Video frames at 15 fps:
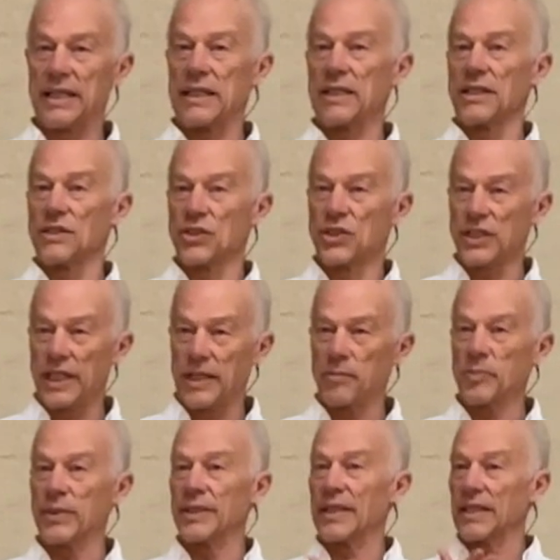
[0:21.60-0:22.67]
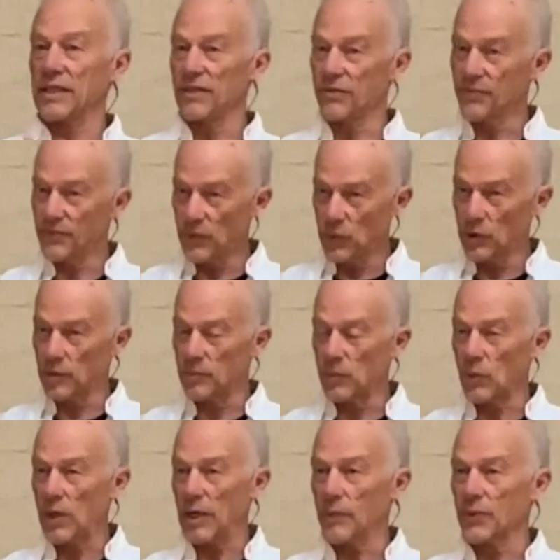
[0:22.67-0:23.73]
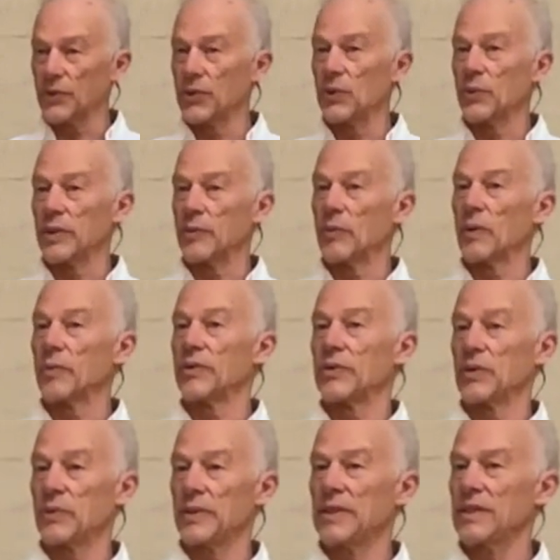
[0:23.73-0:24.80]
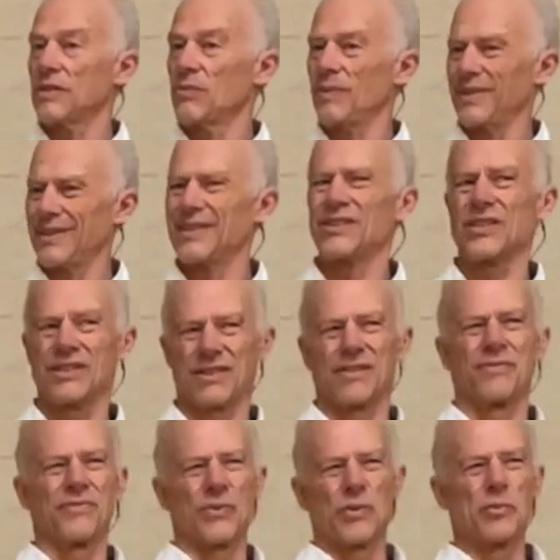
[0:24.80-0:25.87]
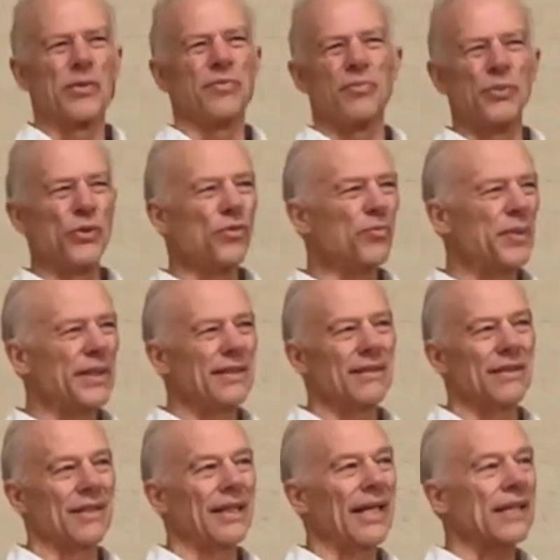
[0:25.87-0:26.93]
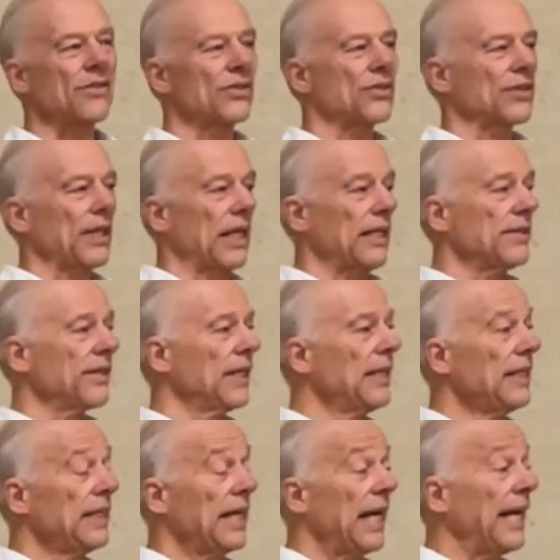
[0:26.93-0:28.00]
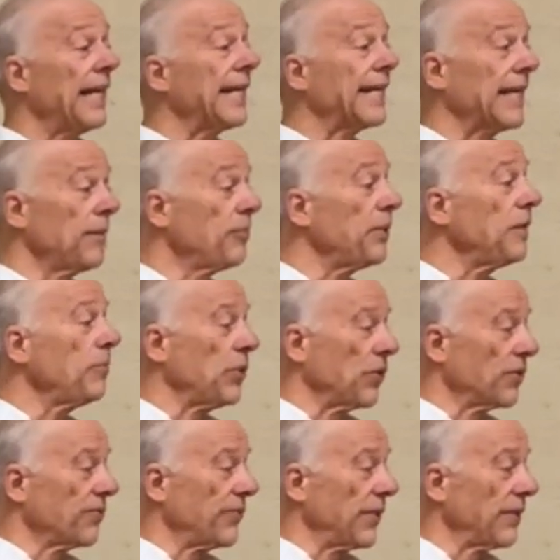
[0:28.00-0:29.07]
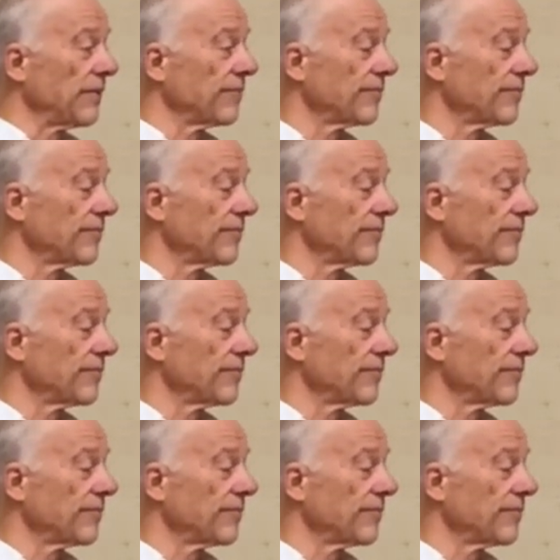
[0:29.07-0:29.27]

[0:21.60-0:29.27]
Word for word: it and shape it and inform why we're doing what we're doing is really just a form of movement and exercise, and it can be beautiful